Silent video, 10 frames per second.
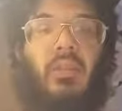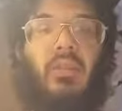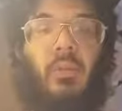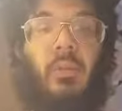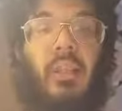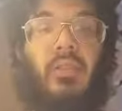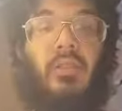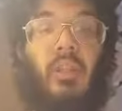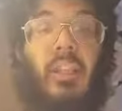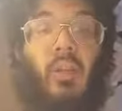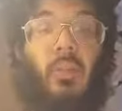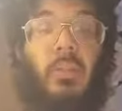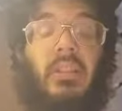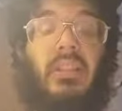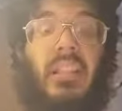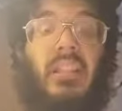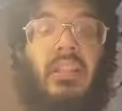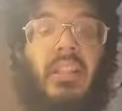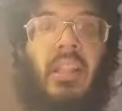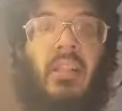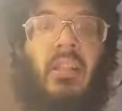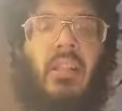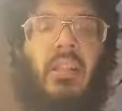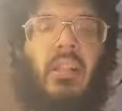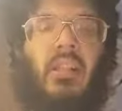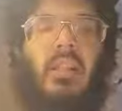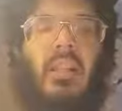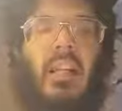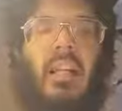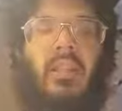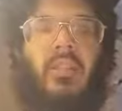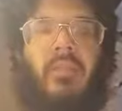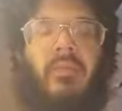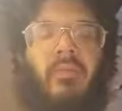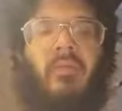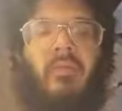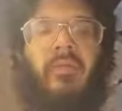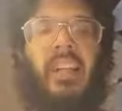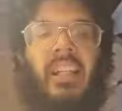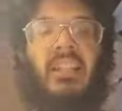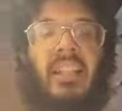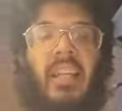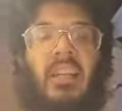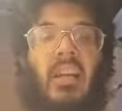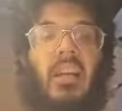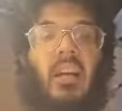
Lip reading: So unless you're a corporate citizen, and like I said,